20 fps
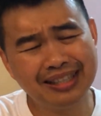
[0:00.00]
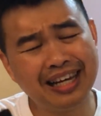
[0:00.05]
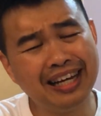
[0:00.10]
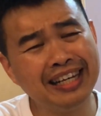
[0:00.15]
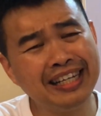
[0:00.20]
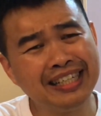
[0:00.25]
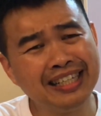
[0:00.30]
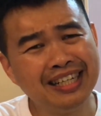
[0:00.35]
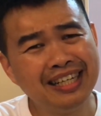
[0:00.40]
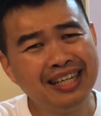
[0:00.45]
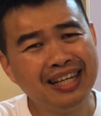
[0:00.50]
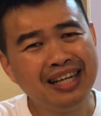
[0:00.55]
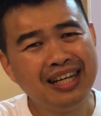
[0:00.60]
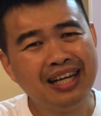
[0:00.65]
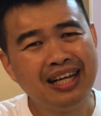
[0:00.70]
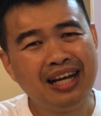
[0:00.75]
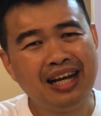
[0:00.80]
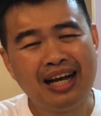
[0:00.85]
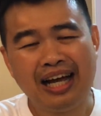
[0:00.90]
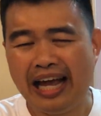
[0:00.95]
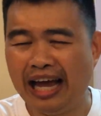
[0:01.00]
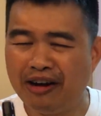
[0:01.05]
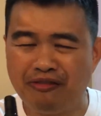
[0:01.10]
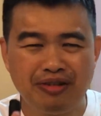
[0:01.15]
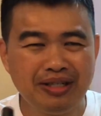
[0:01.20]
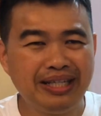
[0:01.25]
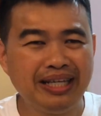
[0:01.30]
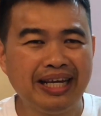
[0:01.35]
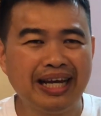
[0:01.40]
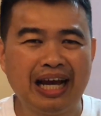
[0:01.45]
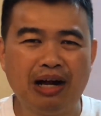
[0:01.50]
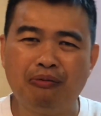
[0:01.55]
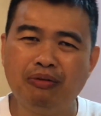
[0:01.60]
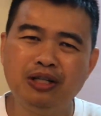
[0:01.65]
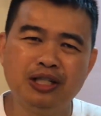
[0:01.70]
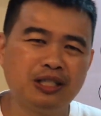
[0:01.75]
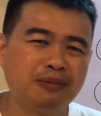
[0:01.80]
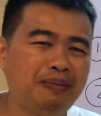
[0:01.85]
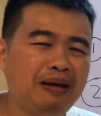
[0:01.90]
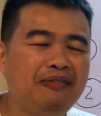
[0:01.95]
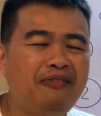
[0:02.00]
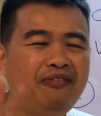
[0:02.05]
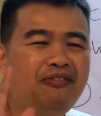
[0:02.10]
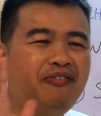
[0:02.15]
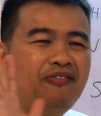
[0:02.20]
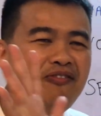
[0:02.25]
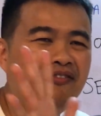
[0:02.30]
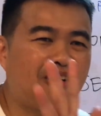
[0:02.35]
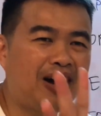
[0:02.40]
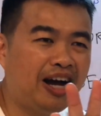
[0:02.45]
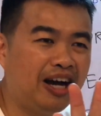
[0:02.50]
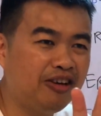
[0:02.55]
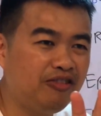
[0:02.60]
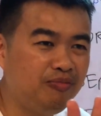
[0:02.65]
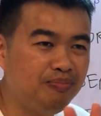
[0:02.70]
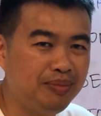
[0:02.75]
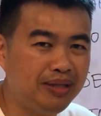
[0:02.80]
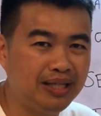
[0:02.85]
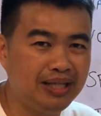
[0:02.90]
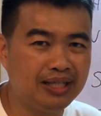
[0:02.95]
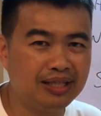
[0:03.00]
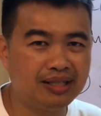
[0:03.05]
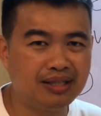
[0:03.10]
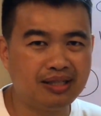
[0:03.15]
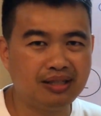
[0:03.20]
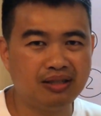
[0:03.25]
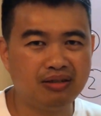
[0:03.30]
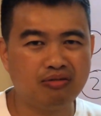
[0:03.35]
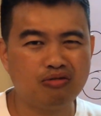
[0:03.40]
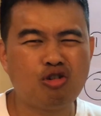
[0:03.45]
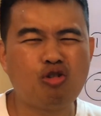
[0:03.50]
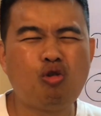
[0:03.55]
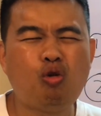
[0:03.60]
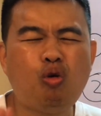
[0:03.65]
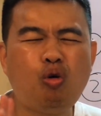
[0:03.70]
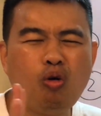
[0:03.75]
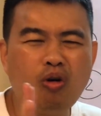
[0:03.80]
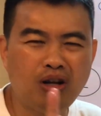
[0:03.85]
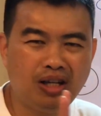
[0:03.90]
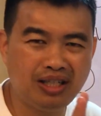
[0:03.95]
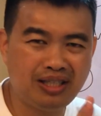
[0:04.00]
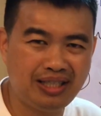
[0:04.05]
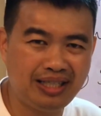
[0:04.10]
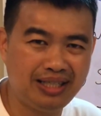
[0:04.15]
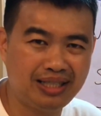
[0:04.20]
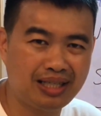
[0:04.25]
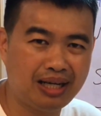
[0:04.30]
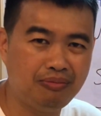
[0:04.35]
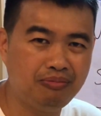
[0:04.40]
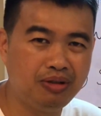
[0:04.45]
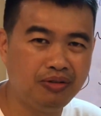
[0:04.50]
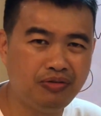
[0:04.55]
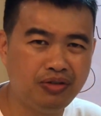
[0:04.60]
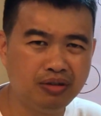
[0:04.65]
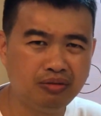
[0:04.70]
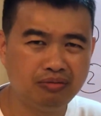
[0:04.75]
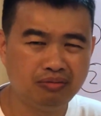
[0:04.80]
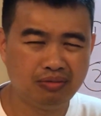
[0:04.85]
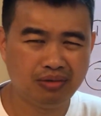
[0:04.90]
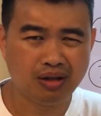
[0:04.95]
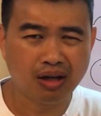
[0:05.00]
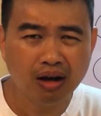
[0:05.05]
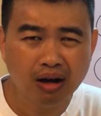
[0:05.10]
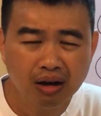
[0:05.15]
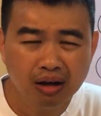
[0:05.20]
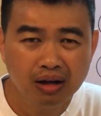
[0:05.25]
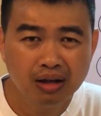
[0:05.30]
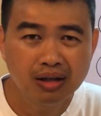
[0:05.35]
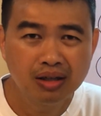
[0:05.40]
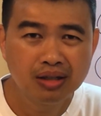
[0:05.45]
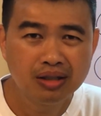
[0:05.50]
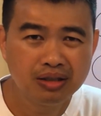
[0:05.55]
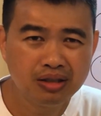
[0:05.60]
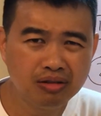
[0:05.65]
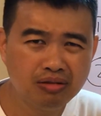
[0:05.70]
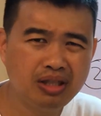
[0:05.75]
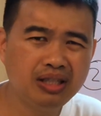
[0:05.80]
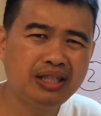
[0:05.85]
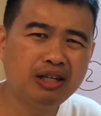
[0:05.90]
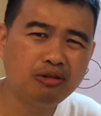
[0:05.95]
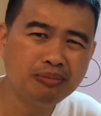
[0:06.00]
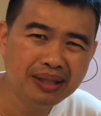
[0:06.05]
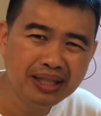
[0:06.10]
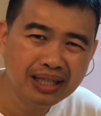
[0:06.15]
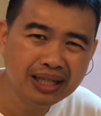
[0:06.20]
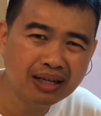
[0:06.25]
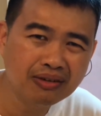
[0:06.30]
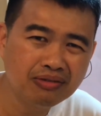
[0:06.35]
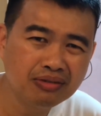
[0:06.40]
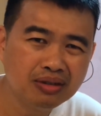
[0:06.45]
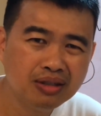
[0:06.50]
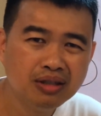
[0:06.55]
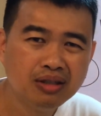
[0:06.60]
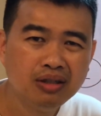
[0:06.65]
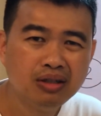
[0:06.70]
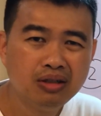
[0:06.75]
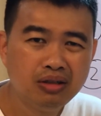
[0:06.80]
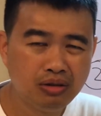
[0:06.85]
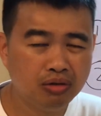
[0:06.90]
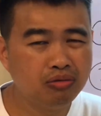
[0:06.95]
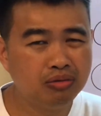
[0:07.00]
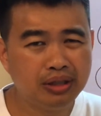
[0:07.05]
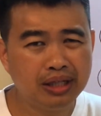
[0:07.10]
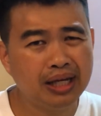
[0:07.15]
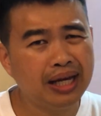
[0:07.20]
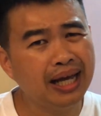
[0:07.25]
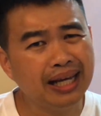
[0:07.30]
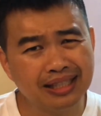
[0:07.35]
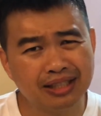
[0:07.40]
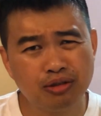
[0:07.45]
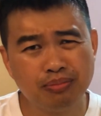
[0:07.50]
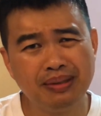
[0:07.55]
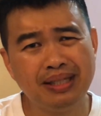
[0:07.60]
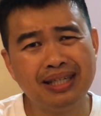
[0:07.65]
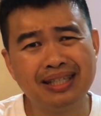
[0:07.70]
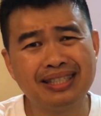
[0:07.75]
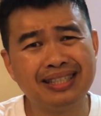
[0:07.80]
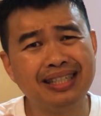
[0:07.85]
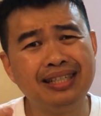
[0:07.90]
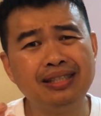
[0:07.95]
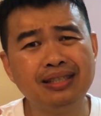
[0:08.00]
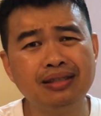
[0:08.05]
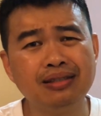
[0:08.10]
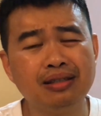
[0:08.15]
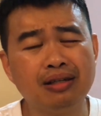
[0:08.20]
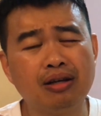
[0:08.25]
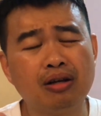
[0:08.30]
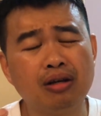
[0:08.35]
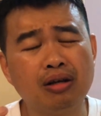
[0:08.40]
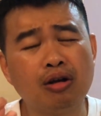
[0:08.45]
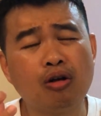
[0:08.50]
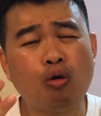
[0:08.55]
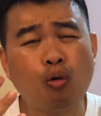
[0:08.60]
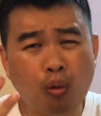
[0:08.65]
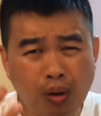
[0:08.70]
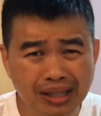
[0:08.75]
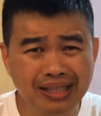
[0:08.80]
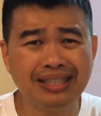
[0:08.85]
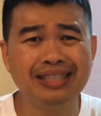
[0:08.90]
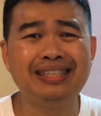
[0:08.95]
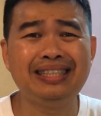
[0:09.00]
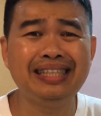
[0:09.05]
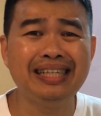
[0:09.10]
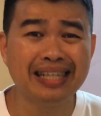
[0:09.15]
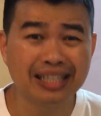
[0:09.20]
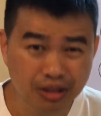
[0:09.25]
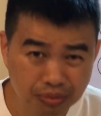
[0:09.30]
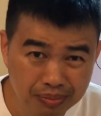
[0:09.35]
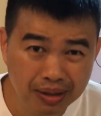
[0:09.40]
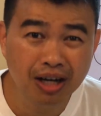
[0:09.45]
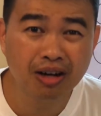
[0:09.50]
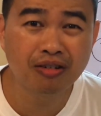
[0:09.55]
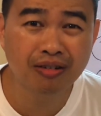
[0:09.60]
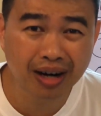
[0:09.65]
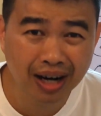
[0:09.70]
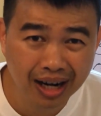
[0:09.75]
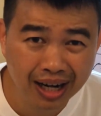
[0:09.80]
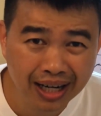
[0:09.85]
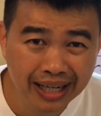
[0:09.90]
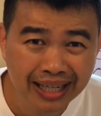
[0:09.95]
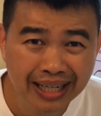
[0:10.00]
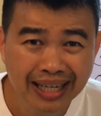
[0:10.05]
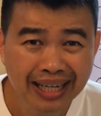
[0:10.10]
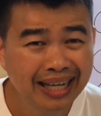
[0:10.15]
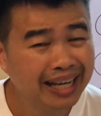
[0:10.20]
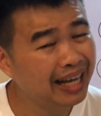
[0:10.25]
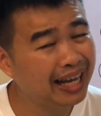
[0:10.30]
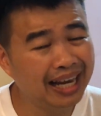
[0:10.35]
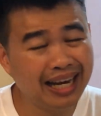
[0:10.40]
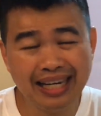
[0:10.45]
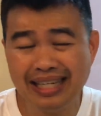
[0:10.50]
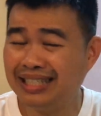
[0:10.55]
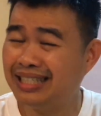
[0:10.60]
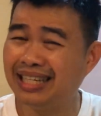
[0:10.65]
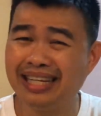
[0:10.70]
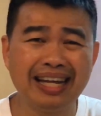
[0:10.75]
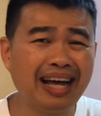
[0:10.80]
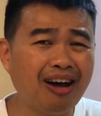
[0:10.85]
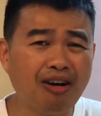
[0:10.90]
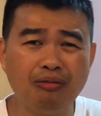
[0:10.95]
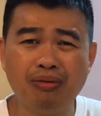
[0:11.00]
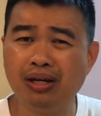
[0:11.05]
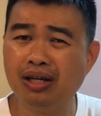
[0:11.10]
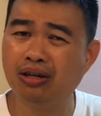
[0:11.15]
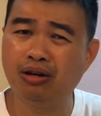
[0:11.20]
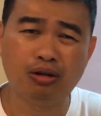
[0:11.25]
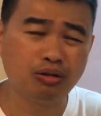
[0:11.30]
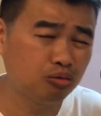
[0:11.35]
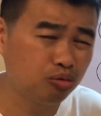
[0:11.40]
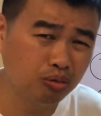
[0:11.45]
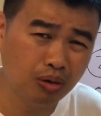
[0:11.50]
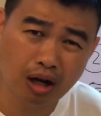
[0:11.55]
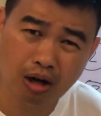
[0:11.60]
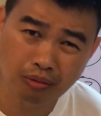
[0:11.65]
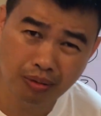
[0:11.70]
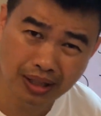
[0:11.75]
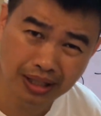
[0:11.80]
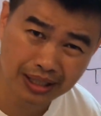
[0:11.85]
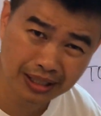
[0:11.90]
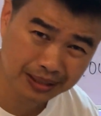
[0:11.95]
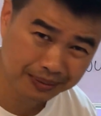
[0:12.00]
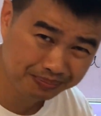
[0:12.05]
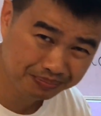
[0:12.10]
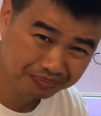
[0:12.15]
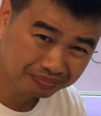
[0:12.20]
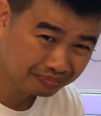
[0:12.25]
darling, every day I want to spend 5 minutes quality time with you." Do you think that will be enough? No, there has to be a certain quantity as well, right? At least an hour or 2 hours.